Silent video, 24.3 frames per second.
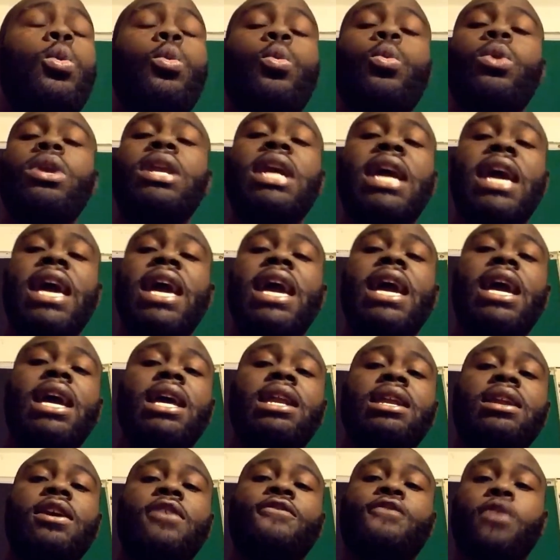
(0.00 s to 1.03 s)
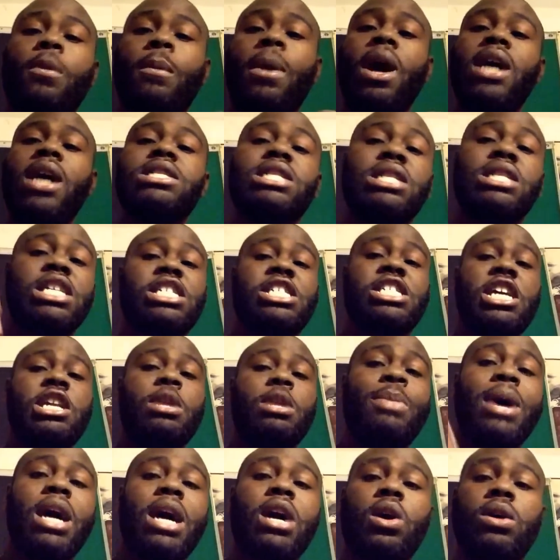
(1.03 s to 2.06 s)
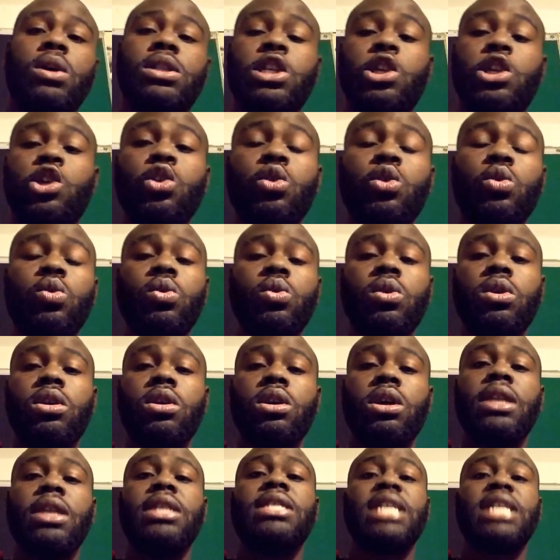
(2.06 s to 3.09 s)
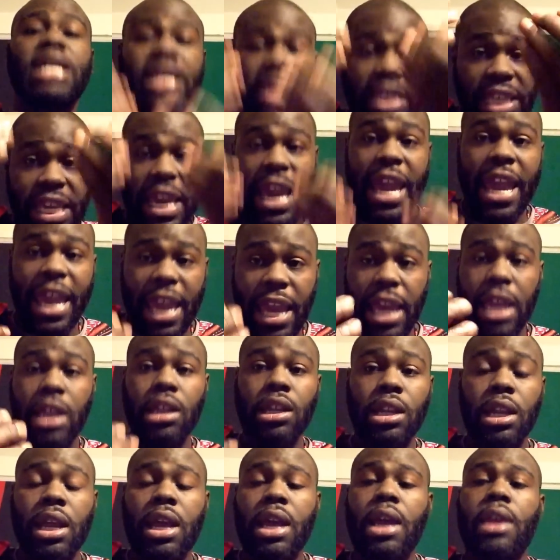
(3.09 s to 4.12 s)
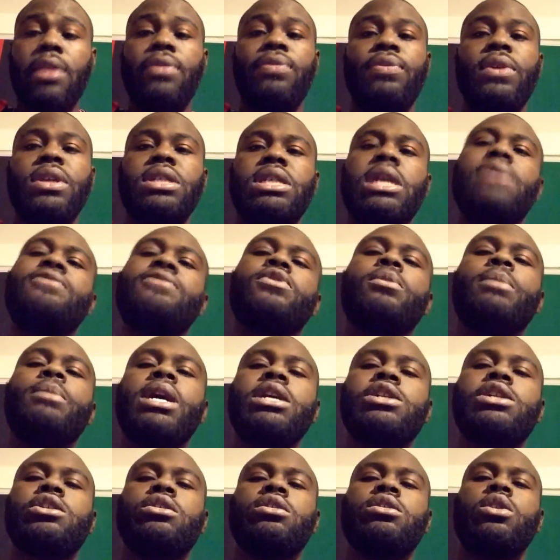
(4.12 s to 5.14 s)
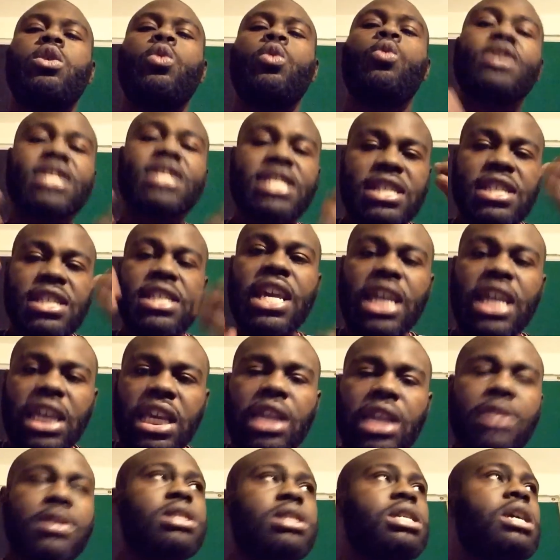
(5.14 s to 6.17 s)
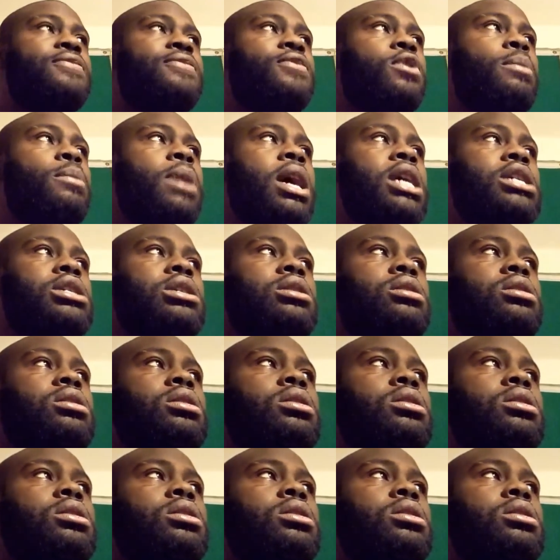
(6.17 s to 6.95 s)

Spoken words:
when the hand from us is extended back onto you to gain this information. We're seeking this information.